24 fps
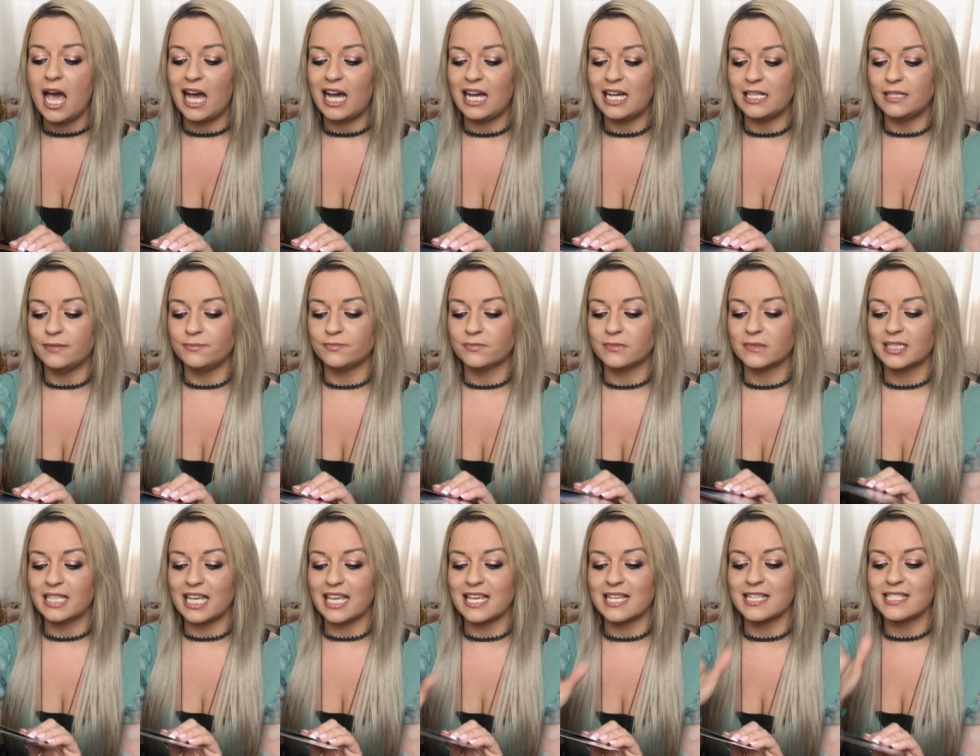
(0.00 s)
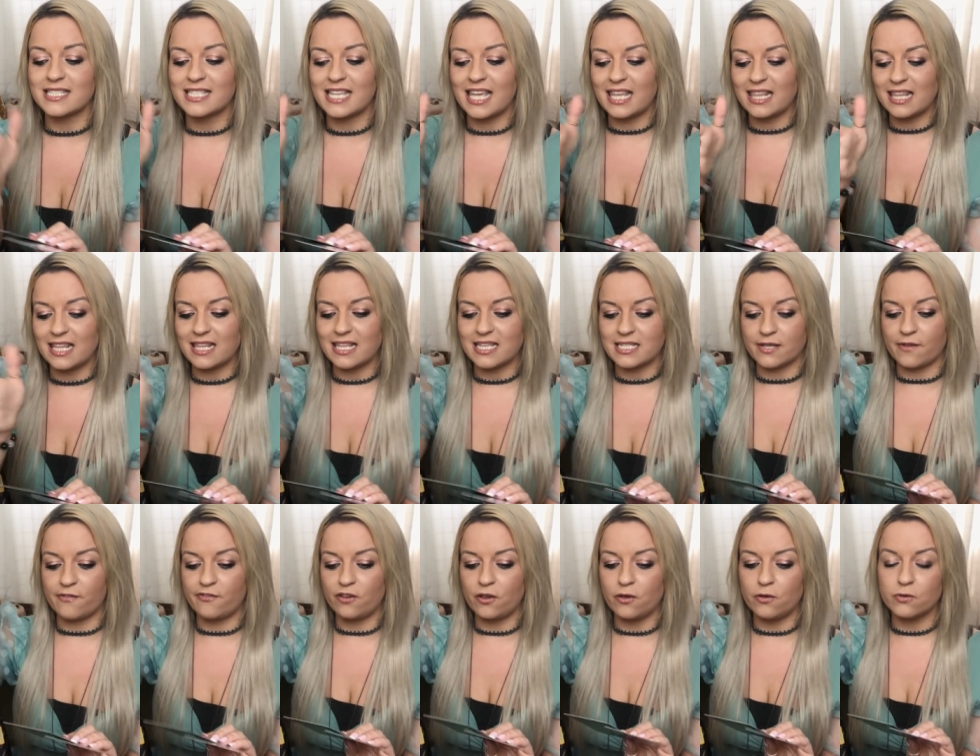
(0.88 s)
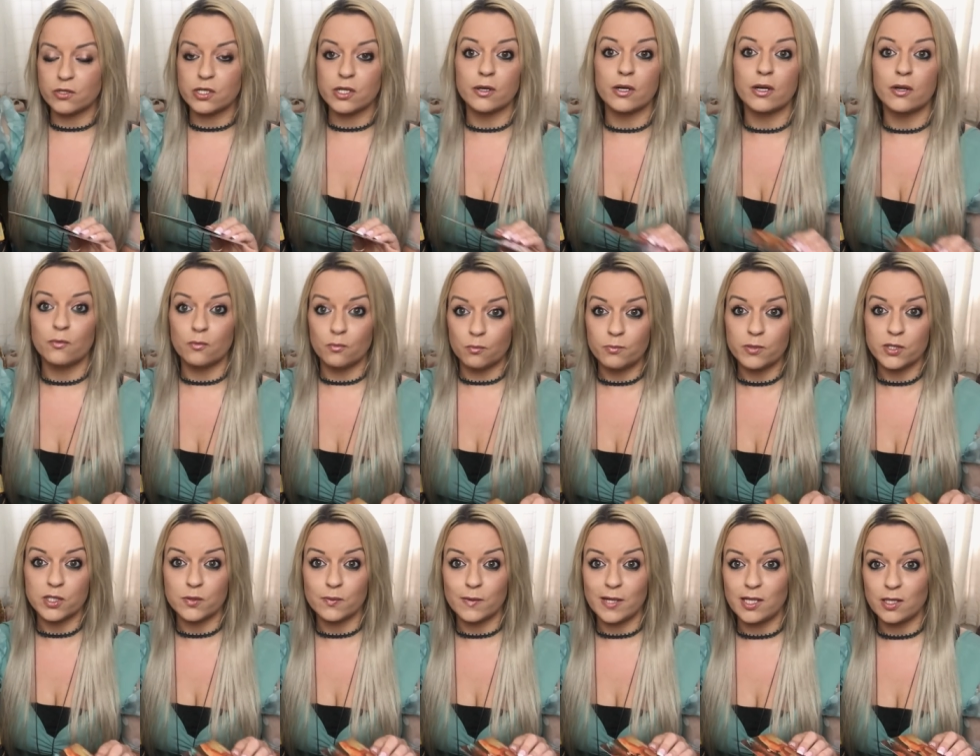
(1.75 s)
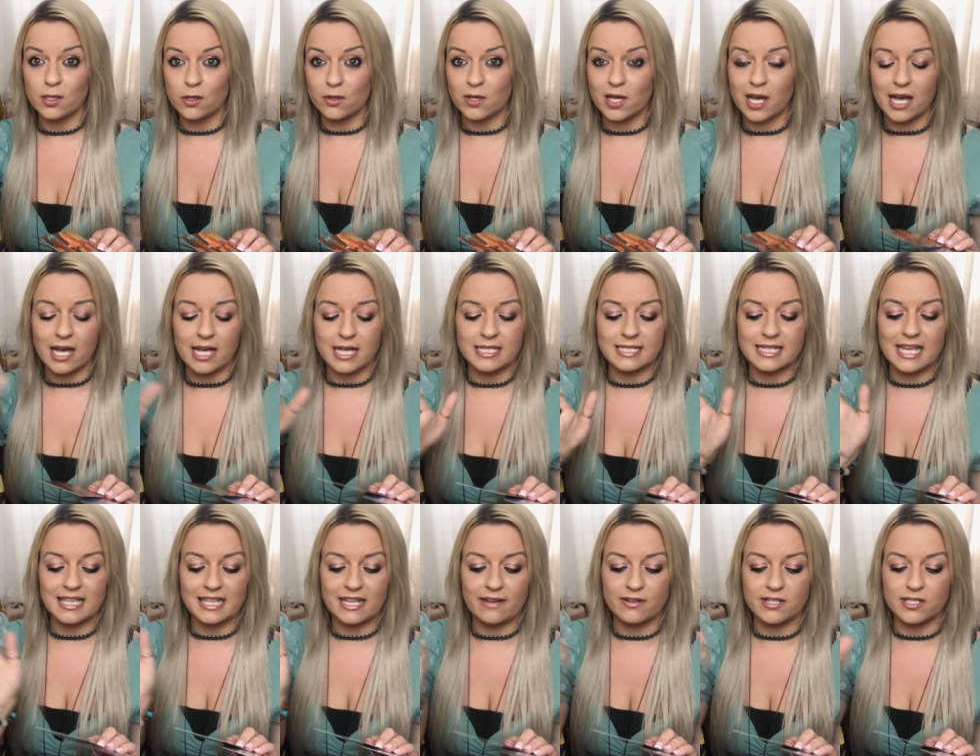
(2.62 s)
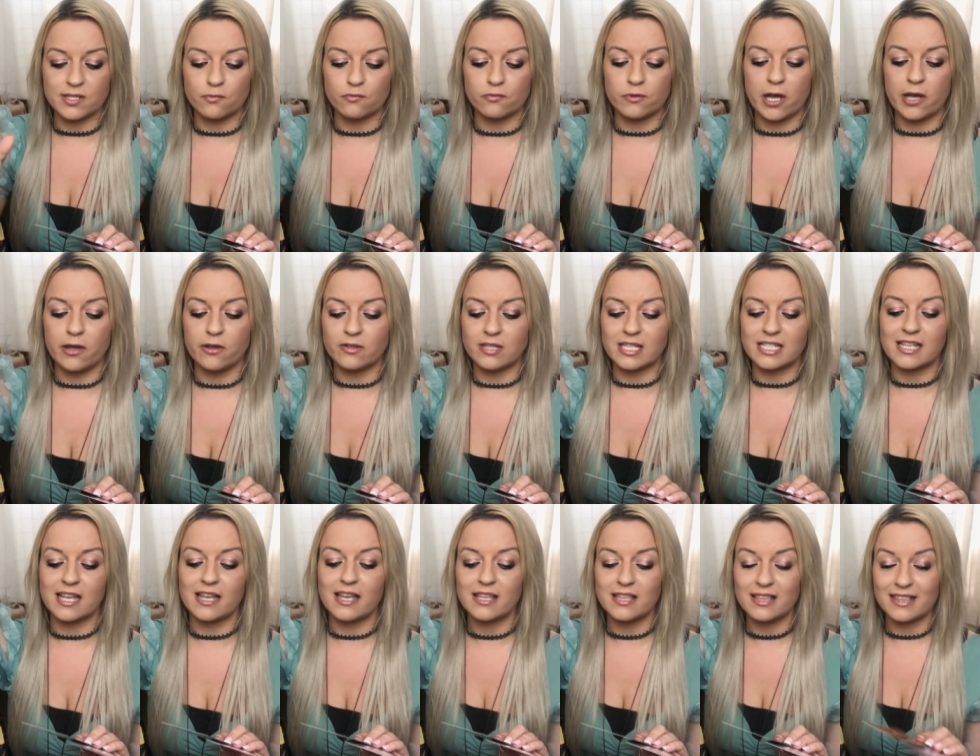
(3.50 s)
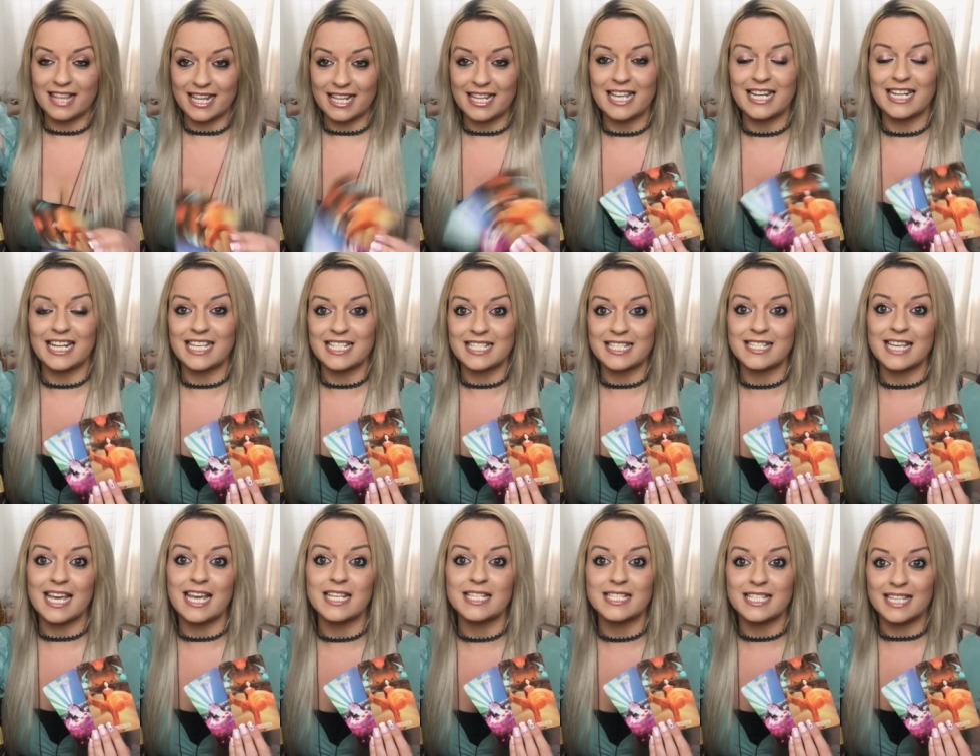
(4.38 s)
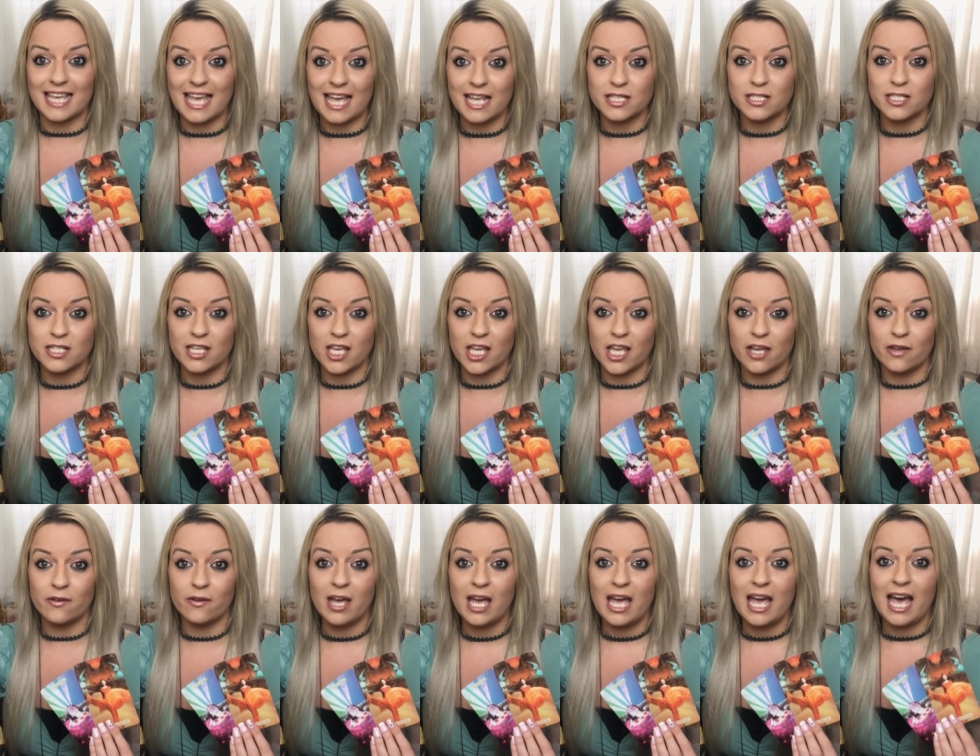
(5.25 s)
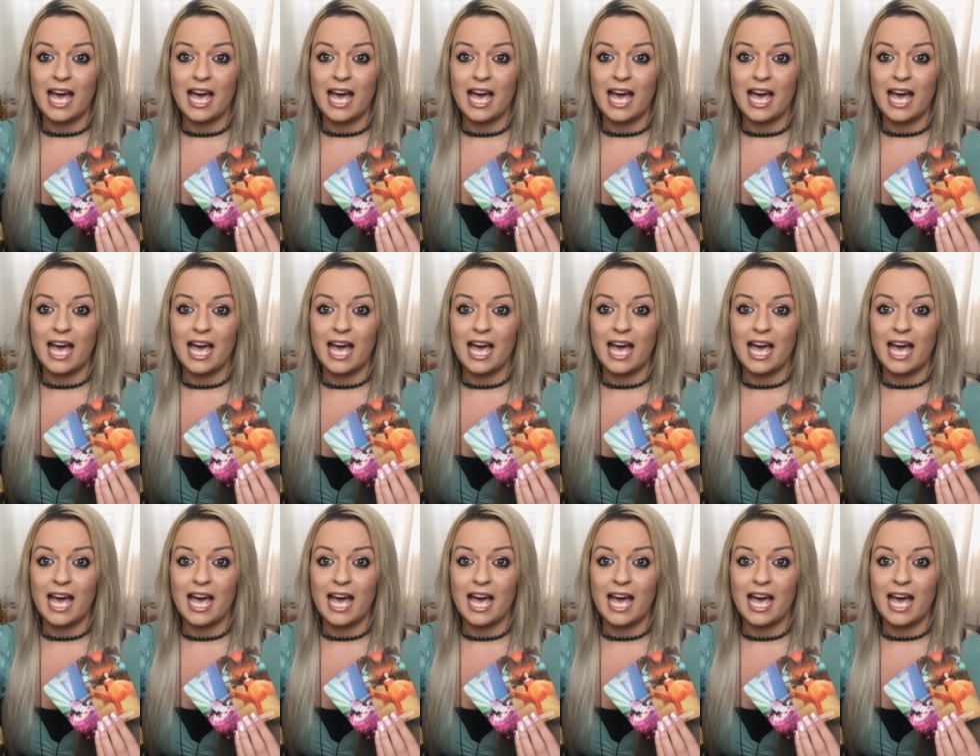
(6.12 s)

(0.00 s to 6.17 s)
um, they can see that there's a future between you guys and there is a road that they need to take to get to you.